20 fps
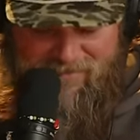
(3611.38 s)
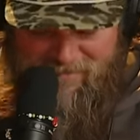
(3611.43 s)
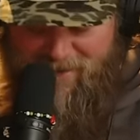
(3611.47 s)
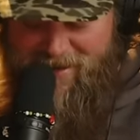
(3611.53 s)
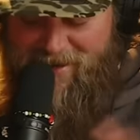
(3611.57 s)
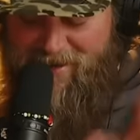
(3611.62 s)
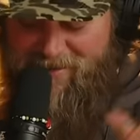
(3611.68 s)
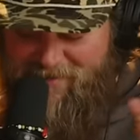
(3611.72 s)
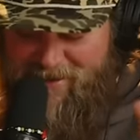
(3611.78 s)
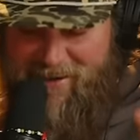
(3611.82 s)
But
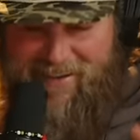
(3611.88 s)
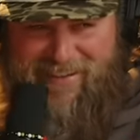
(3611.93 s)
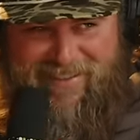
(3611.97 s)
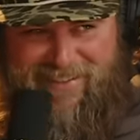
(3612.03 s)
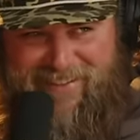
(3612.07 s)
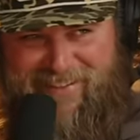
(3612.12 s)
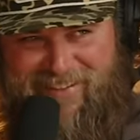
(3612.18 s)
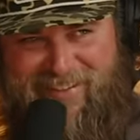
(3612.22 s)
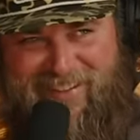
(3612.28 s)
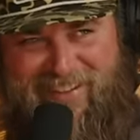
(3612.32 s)

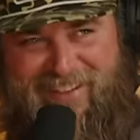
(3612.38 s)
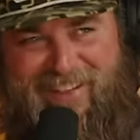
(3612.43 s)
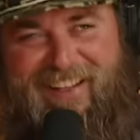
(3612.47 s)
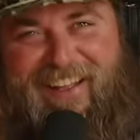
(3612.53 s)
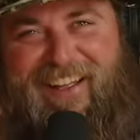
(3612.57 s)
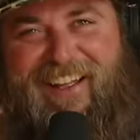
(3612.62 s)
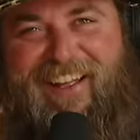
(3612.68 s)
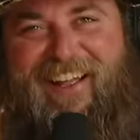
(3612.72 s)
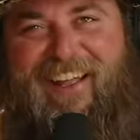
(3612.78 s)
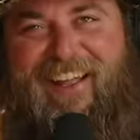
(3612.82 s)
anyways,
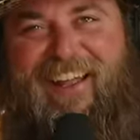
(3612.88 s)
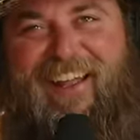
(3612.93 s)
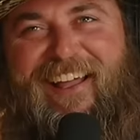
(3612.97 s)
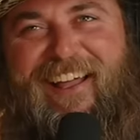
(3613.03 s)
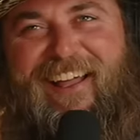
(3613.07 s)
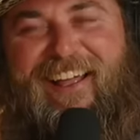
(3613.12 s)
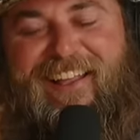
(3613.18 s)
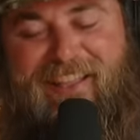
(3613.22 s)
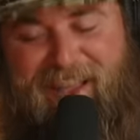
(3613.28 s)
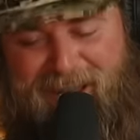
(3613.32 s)

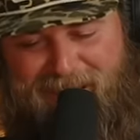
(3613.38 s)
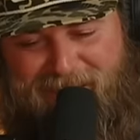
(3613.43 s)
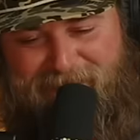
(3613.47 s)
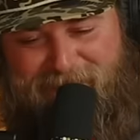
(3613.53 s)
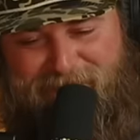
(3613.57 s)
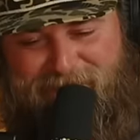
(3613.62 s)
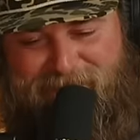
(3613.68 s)
yeah.